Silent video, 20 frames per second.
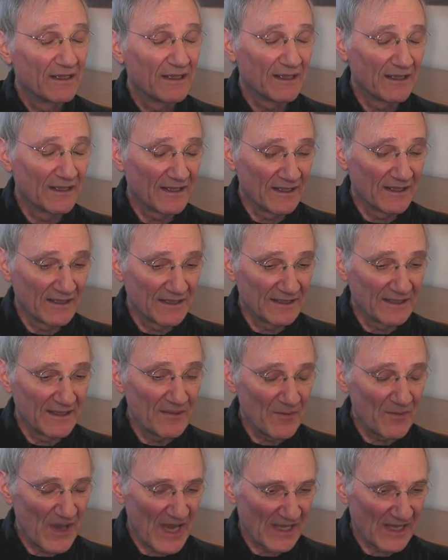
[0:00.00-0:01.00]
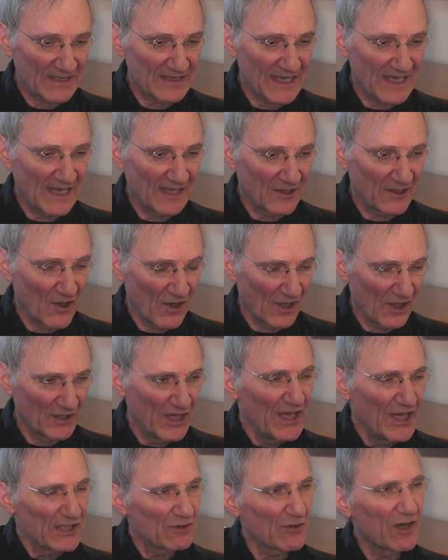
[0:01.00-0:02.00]
uh, impact at all.
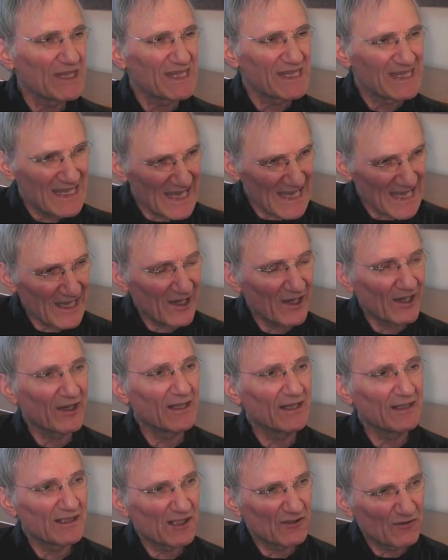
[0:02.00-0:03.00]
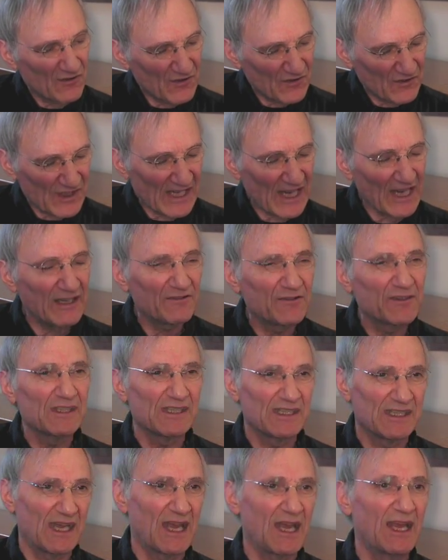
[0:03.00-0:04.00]
So I think it's safe to
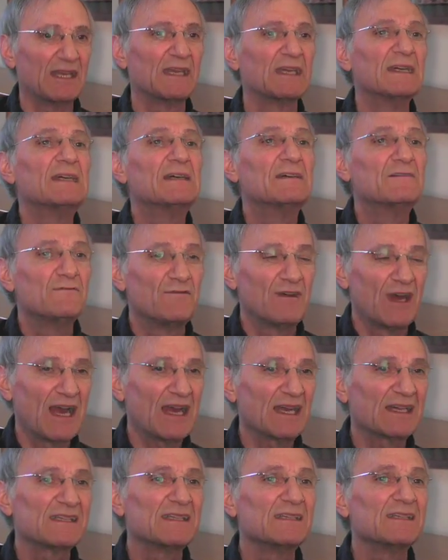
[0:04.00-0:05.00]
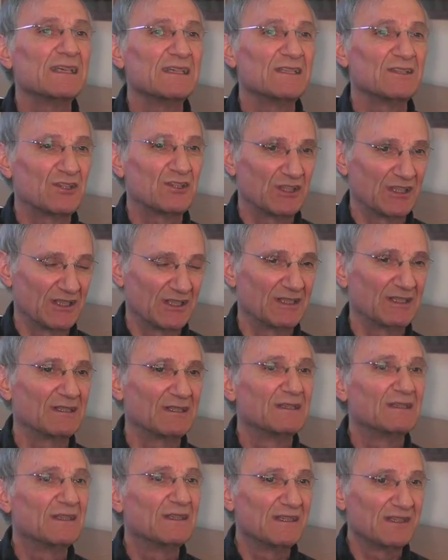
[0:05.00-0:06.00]
say vaccination
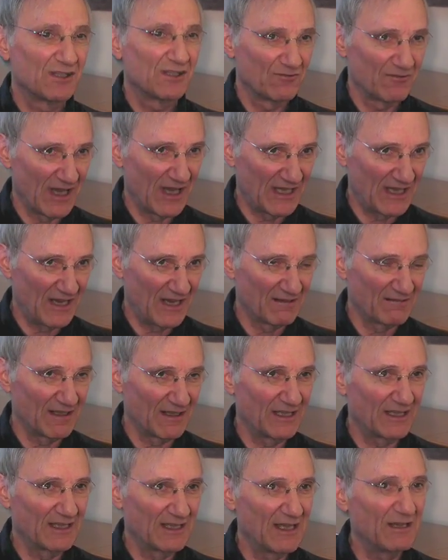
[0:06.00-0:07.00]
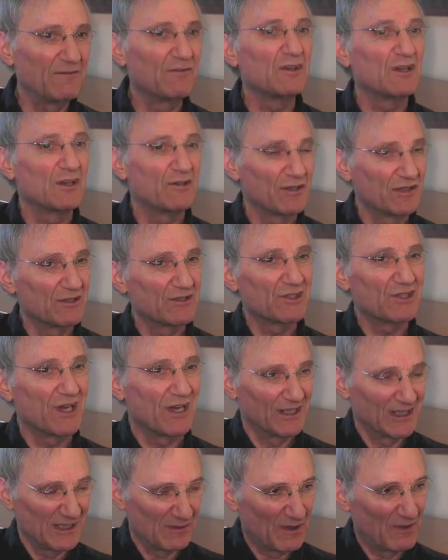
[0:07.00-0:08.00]
is a red herring. Even though your
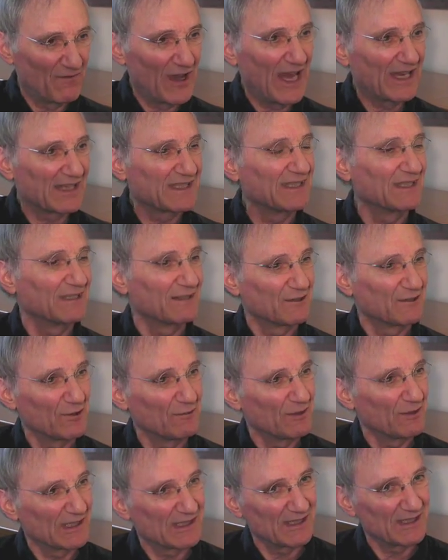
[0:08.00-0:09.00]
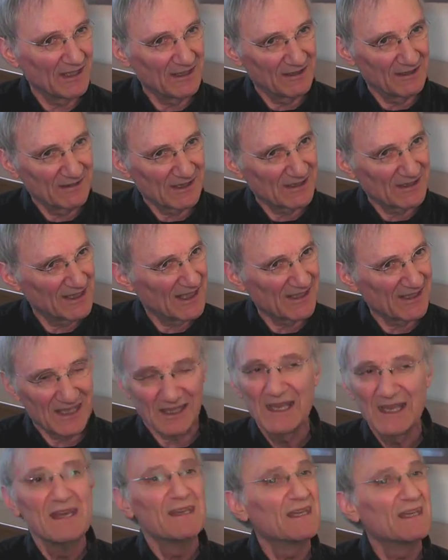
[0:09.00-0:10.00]
child has been vaccinated three weeks later, it's a,
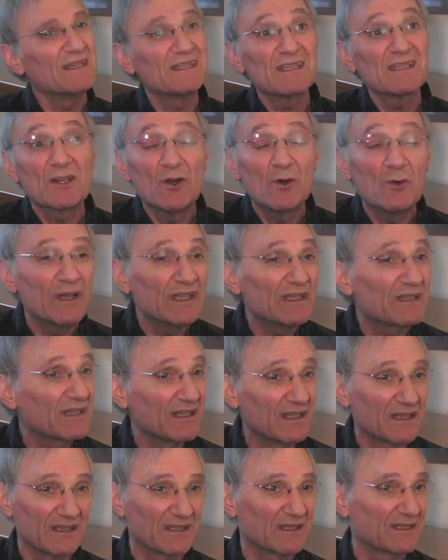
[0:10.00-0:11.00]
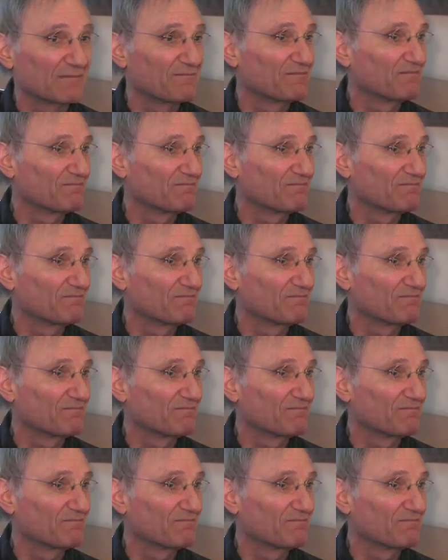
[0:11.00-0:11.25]
it's a coincidence.